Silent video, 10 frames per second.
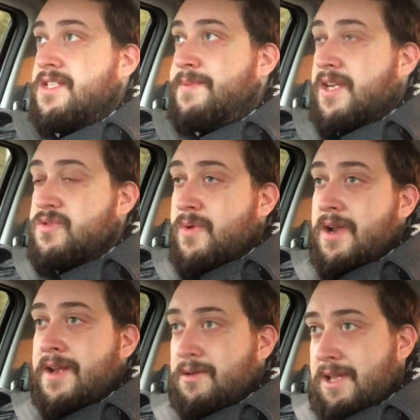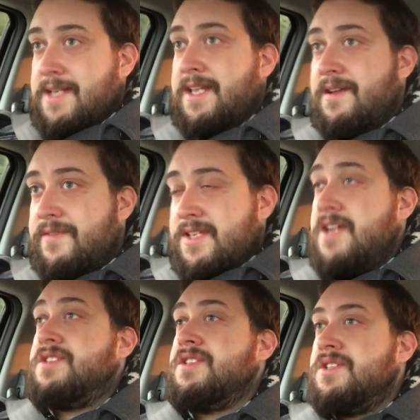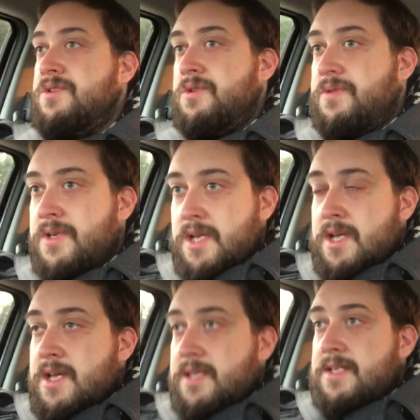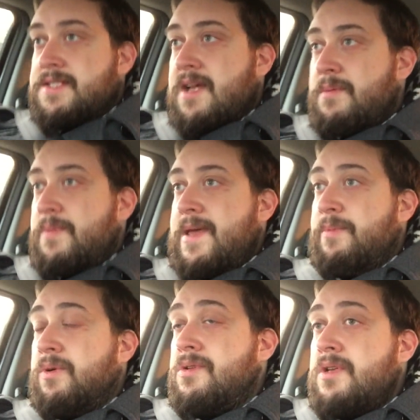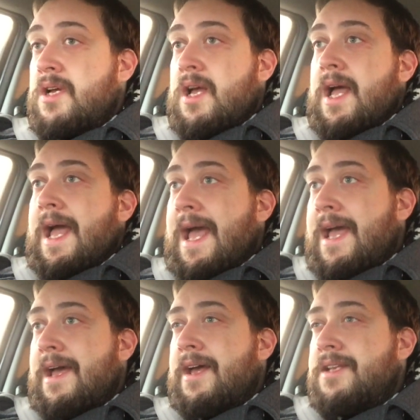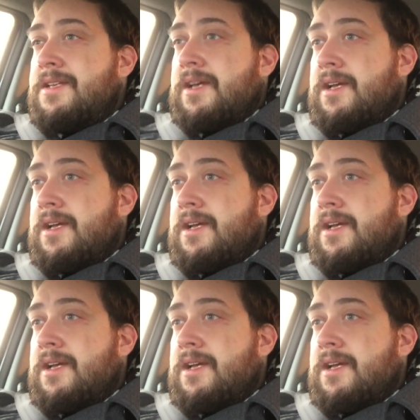because, one, I don't like to give attention to these type of people, and